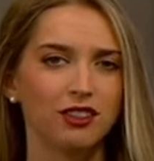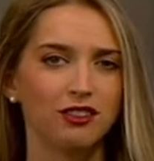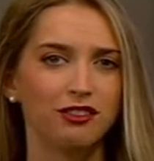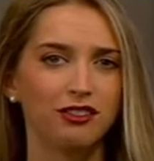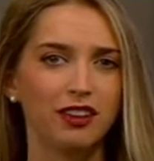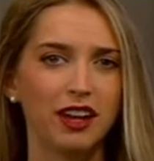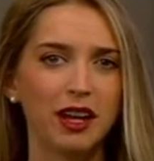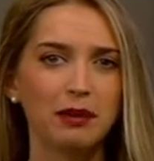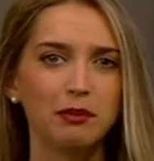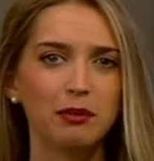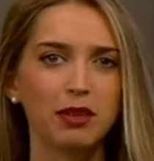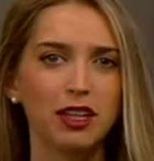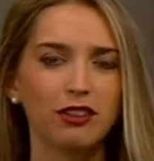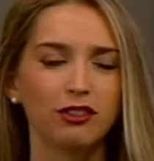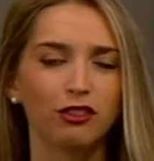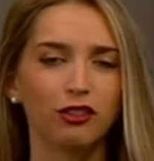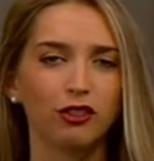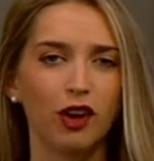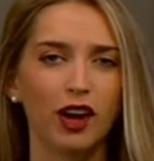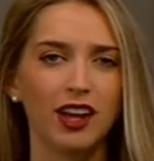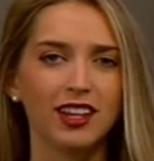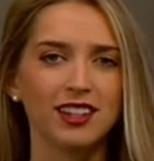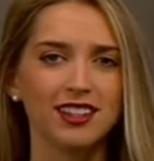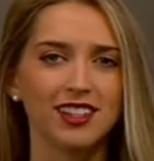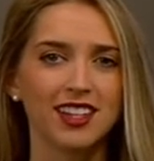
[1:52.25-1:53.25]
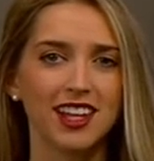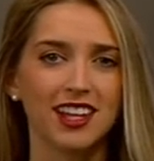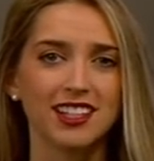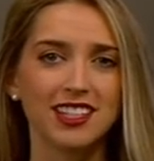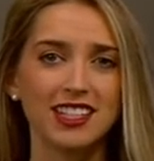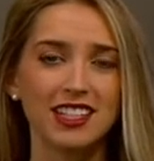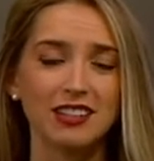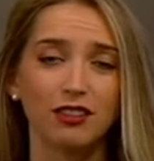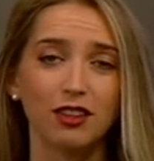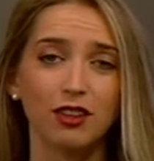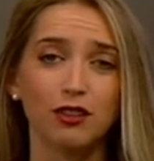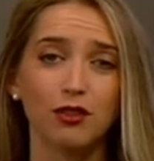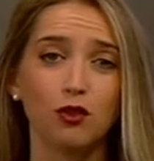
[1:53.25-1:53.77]
to family, friends,
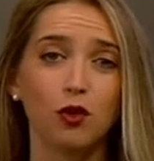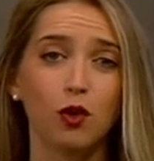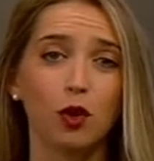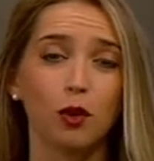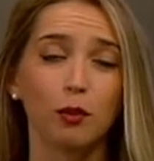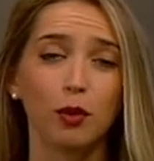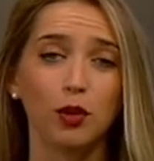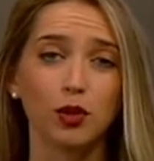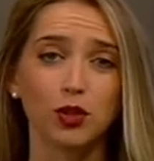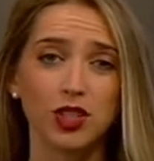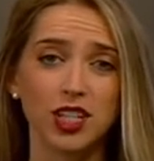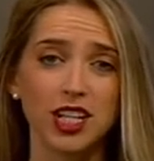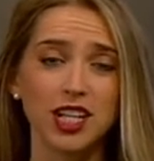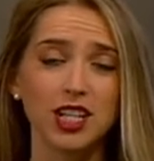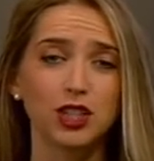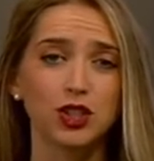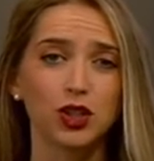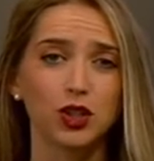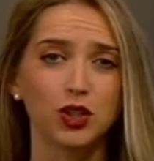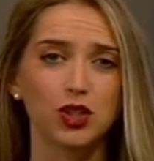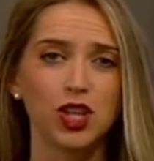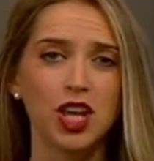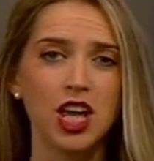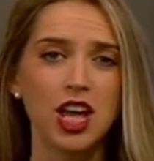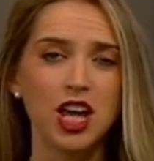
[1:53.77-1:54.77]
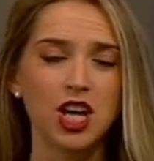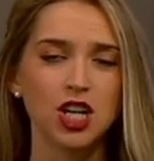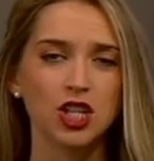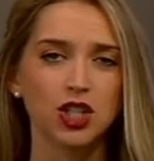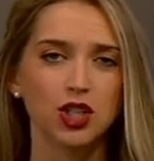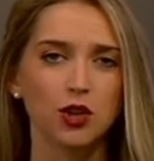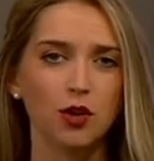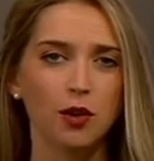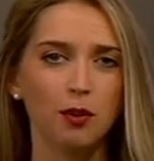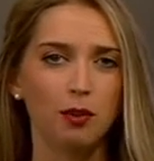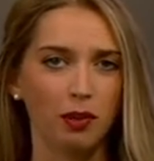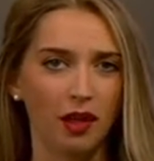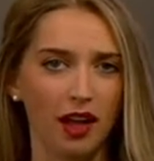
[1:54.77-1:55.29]
and even former teachers
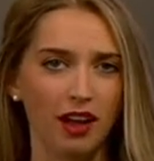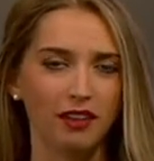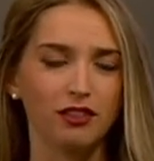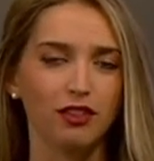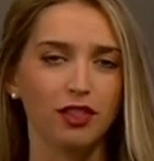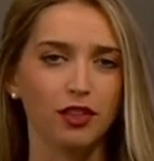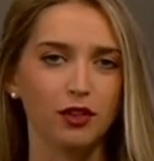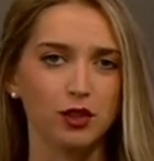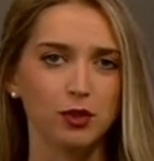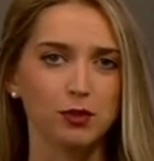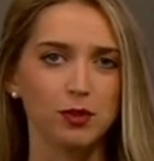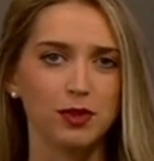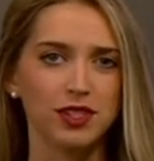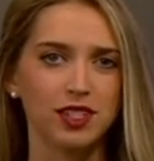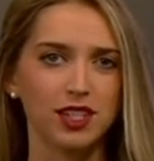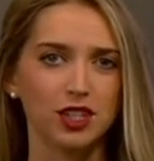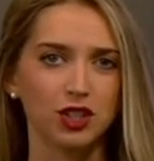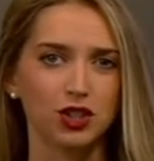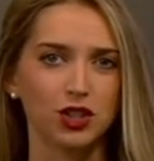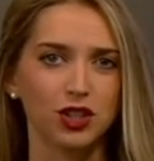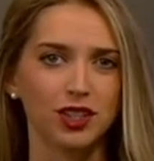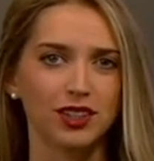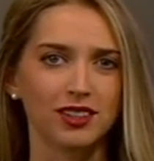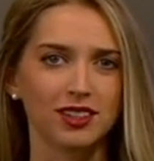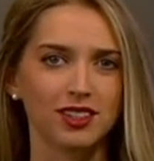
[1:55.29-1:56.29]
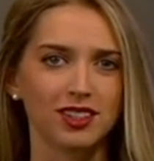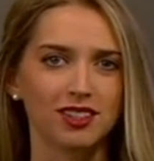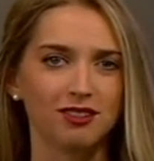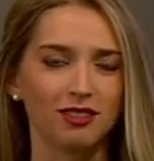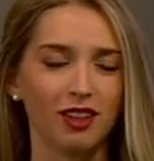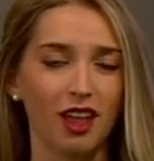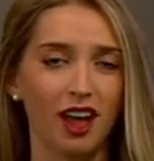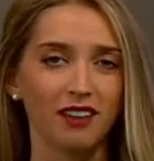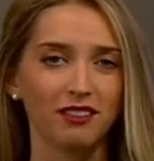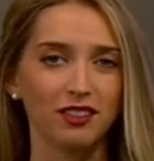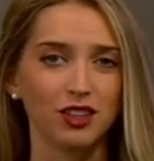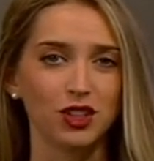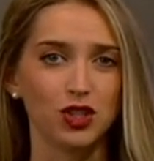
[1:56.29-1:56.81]
to apply for those positions.
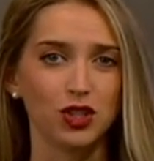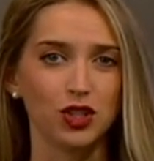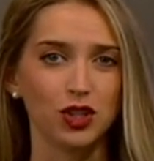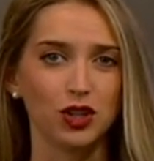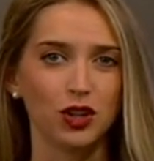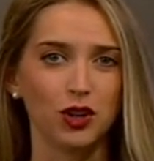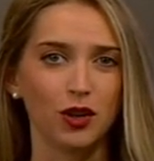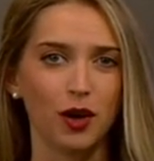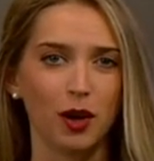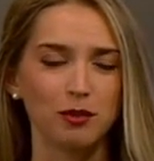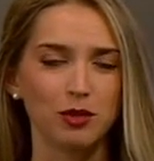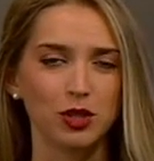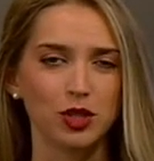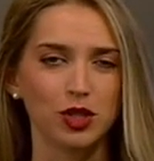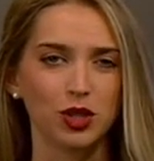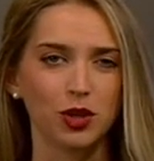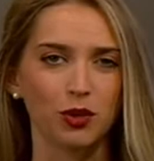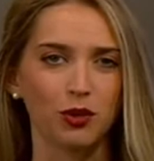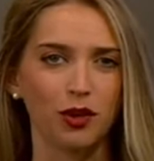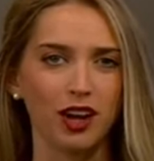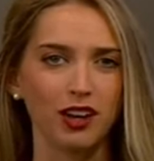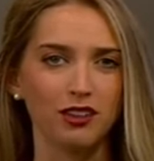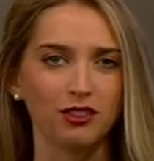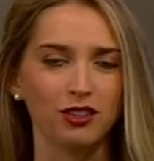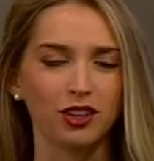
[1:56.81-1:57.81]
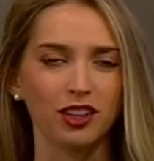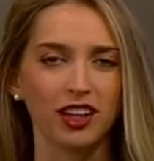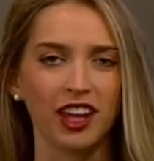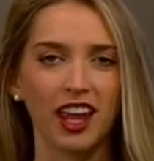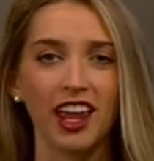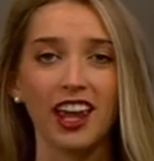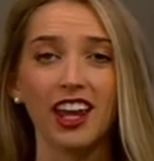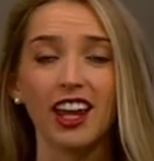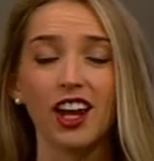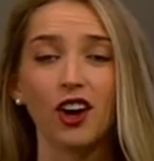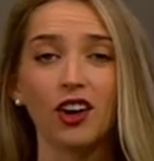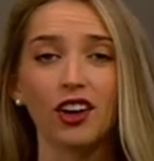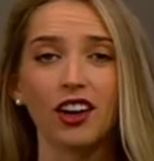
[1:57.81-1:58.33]
Live in studio, I'm Jessica Rank for
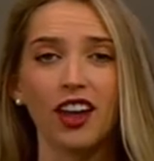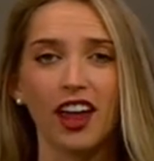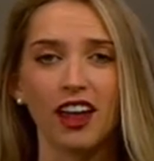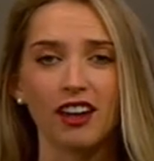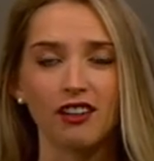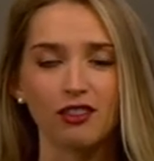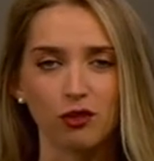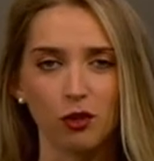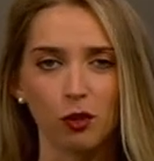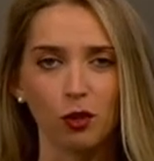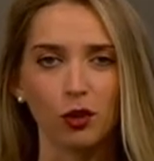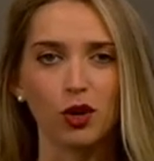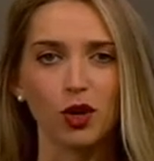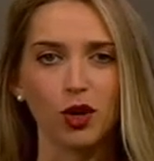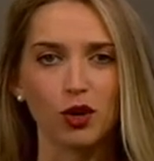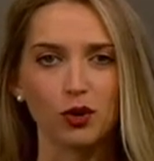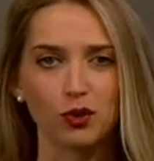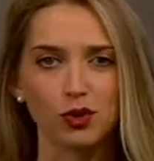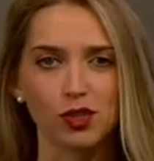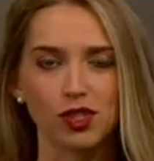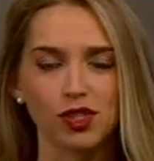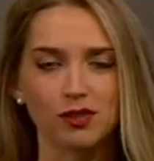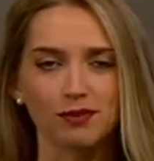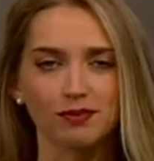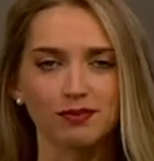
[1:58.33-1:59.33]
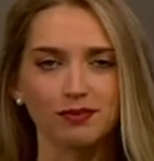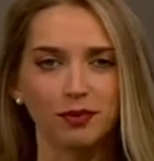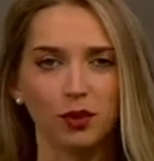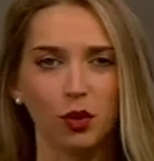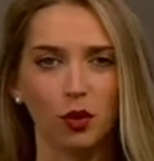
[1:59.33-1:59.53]
KARK 4 News.